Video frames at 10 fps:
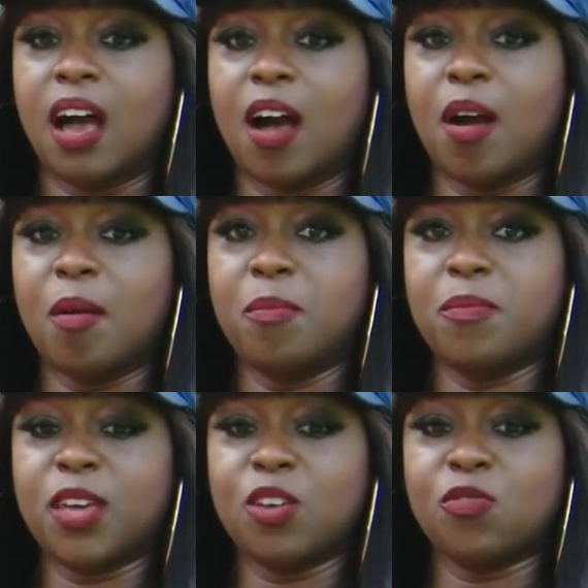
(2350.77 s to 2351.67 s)

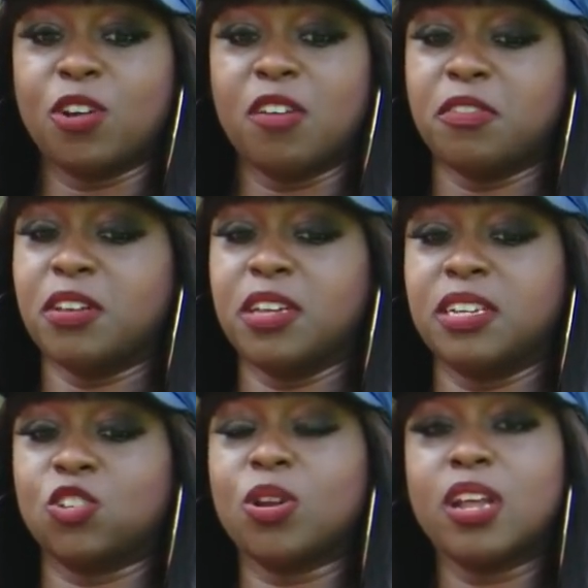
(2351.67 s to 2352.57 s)
Thank you for
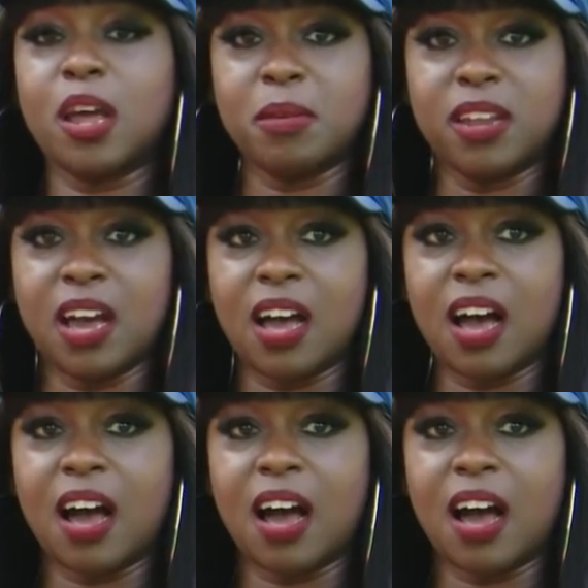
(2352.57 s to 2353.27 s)
loving Tone Rabida.